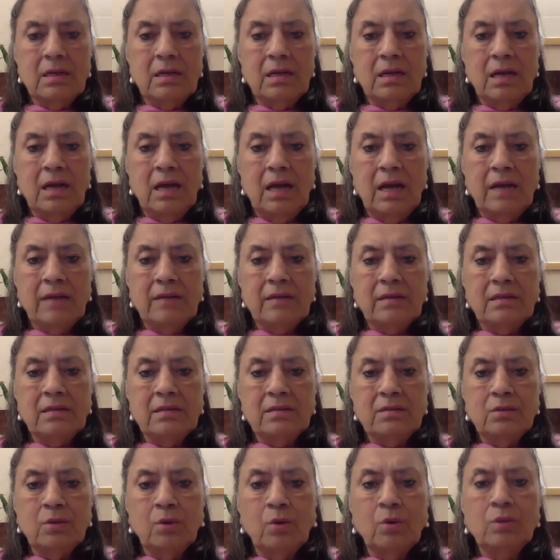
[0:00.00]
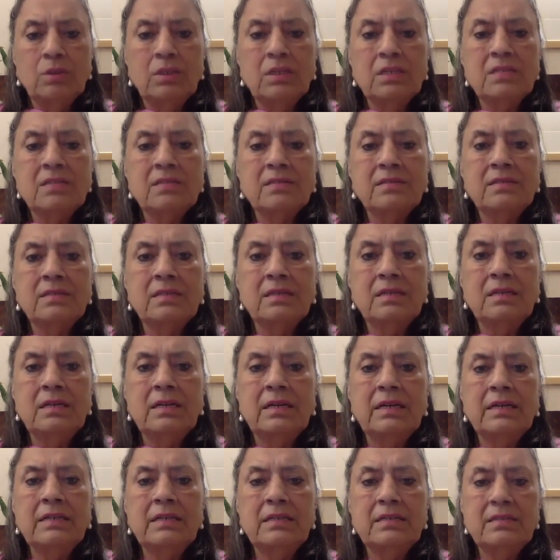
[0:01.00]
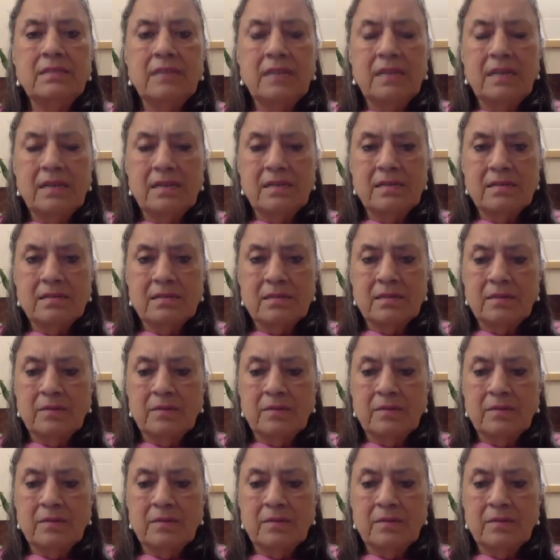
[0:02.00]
And so this lady says,